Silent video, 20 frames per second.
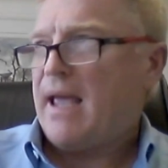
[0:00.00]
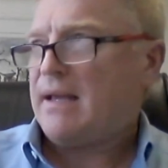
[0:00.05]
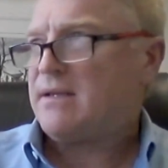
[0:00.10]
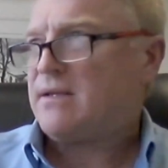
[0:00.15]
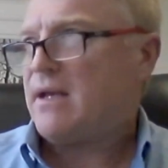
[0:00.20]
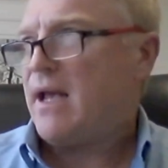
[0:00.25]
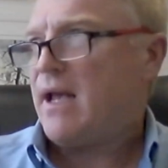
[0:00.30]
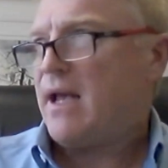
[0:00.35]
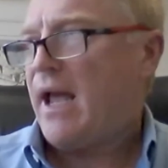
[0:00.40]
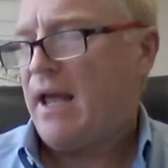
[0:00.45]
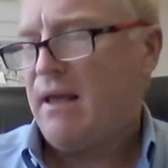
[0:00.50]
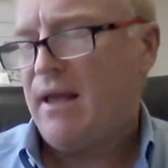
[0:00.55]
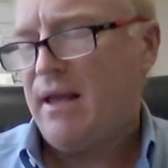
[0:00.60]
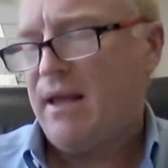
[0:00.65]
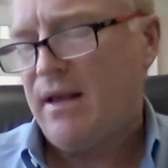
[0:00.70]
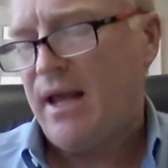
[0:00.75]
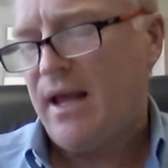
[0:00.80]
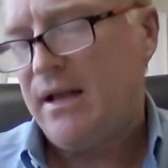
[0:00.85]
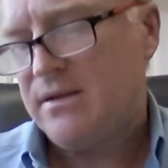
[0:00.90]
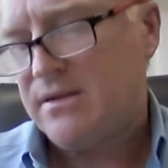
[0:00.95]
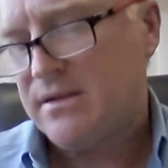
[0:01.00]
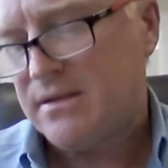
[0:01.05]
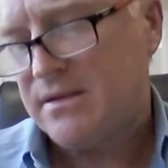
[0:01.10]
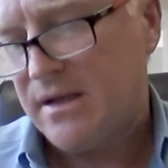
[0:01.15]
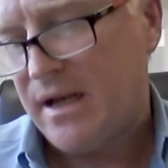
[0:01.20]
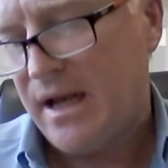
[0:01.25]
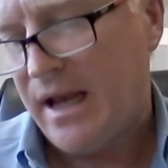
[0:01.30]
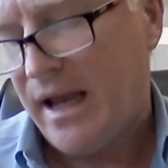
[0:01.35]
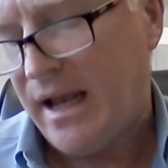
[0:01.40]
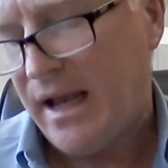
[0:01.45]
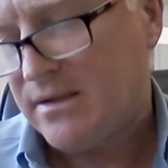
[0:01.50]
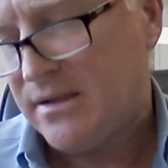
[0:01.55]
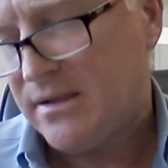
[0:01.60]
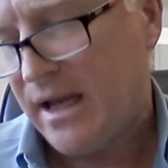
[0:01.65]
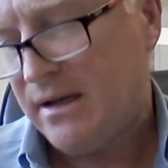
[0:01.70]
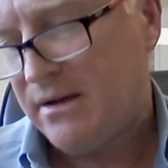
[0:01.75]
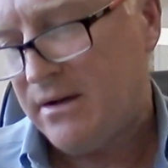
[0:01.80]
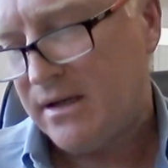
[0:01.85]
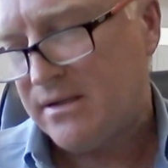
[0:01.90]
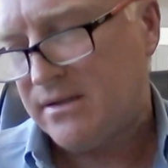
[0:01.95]
it's, it's, it's
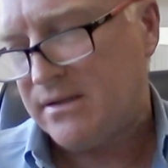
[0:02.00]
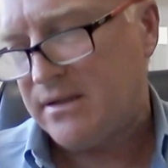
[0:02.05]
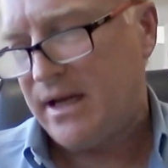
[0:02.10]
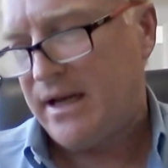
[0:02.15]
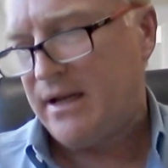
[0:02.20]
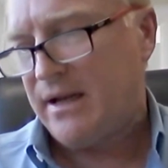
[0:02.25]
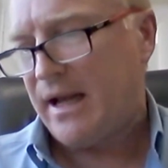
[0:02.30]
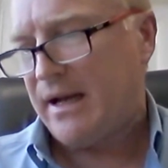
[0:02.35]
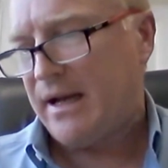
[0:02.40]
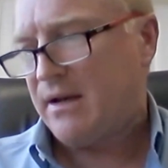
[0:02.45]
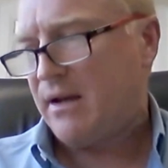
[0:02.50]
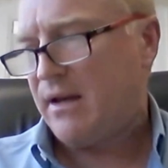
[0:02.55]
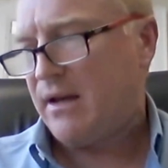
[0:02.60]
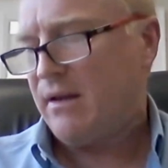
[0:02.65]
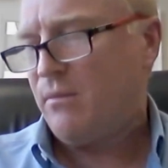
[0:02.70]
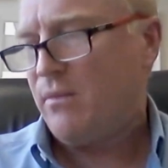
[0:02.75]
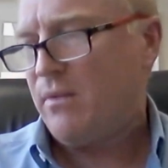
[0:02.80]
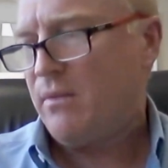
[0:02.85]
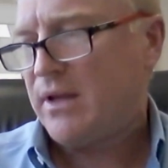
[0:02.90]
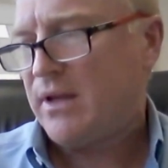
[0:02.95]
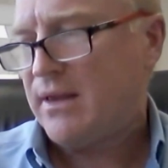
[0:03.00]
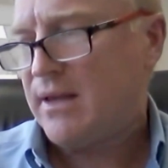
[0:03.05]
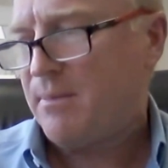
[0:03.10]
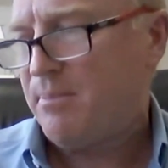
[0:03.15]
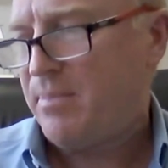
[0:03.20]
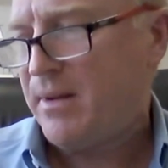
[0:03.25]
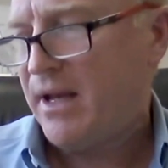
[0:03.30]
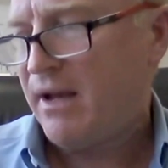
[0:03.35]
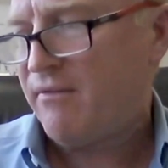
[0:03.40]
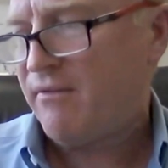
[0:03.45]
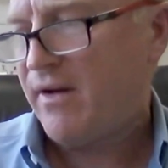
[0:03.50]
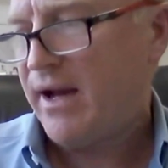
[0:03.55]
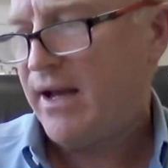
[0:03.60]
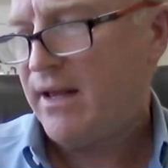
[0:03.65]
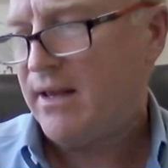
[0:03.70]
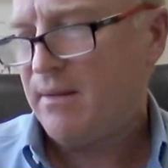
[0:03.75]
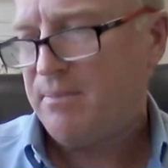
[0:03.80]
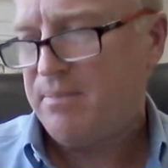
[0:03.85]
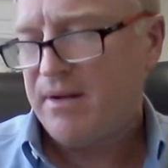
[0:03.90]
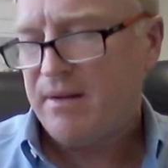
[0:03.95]
interesting that with the P F
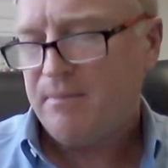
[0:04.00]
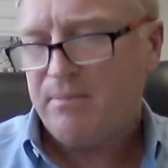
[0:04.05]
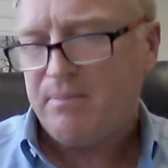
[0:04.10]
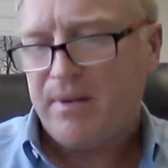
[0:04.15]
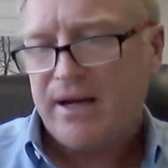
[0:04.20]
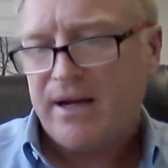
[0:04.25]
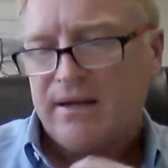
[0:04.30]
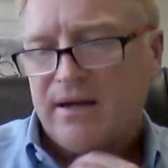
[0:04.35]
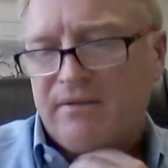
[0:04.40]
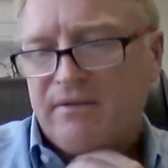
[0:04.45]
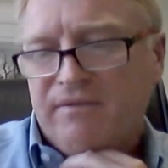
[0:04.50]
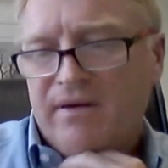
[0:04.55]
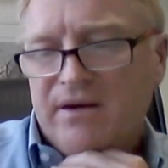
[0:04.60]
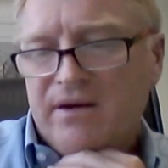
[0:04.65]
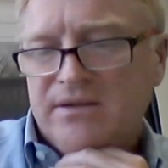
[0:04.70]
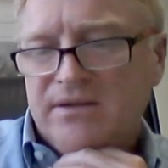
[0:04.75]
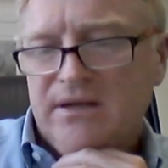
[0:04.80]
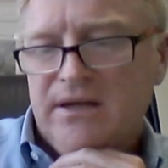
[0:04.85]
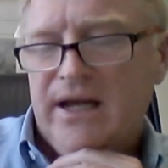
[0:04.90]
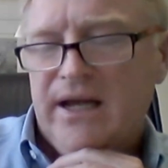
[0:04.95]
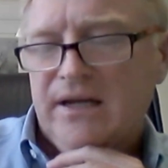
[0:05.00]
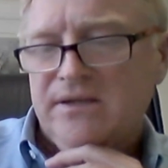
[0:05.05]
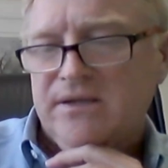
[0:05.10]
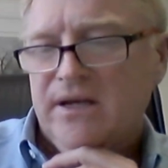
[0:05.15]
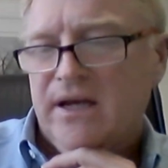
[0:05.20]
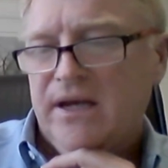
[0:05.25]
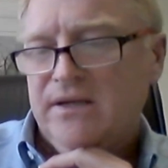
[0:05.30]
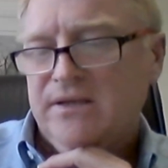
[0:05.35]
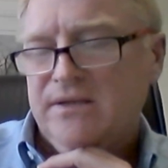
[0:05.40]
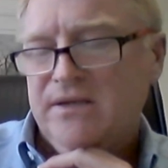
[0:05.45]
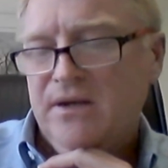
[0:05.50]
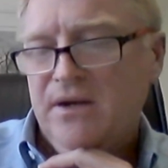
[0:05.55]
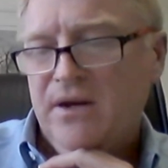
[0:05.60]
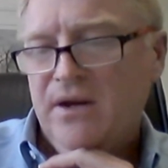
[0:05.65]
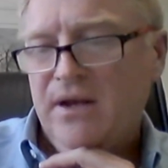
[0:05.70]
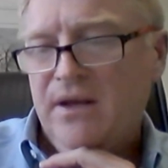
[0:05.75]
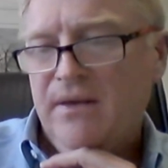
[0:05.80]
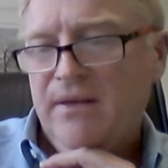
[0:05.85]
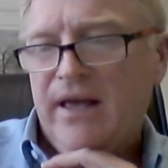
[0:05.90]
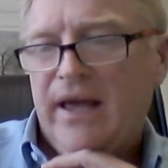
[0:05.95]
A, the platelet functional assays,
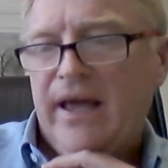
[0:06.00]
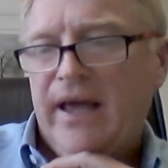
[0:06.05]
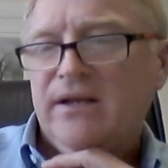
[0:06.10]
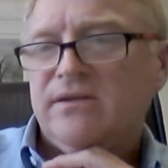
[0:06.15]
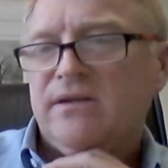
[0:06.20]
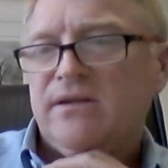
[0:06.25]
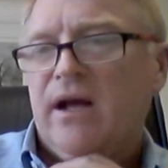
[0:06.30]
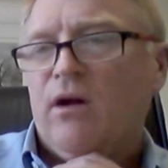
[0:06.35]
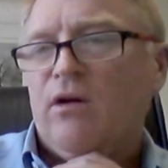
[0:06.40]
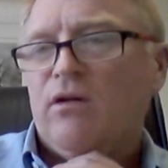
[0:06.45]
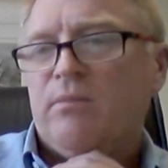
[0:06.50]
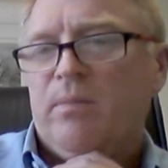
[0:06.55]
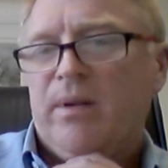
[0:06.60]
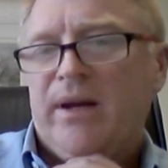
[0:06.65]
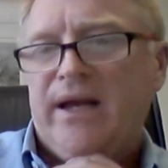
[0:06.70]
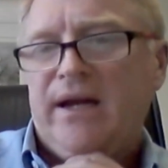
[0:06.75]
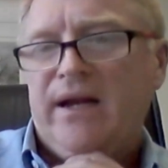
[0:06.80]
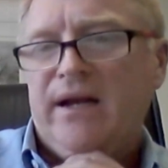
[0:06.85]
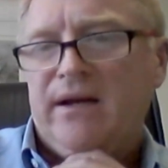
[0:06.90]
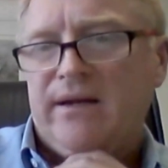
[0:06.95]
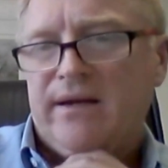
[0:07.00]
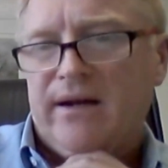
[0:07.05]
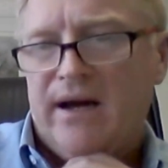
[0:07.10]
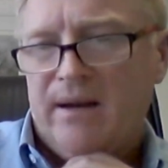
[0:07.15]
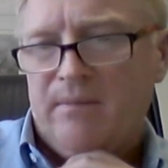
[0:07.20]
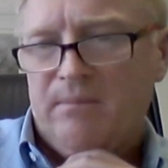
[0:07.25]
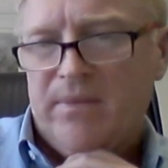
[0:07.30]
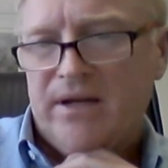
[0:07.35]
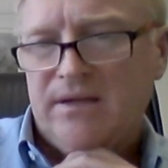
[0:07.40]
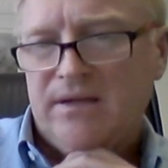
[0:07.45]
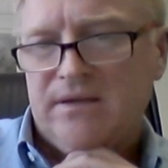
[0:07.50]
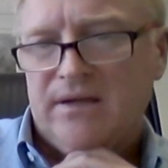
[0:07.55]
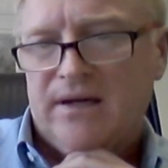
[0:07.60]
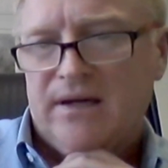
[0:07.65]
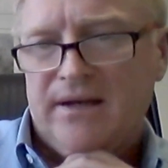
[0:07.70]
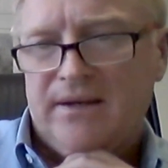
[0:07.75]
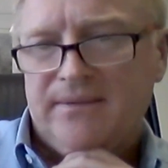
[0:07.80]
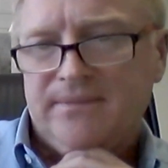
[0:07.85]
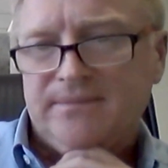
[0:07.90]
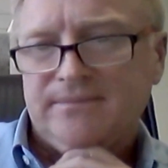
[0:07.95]
it's the old bleeding time
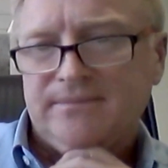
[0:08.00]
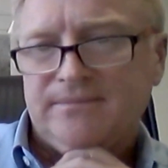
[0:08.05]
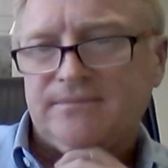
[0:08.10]
basically.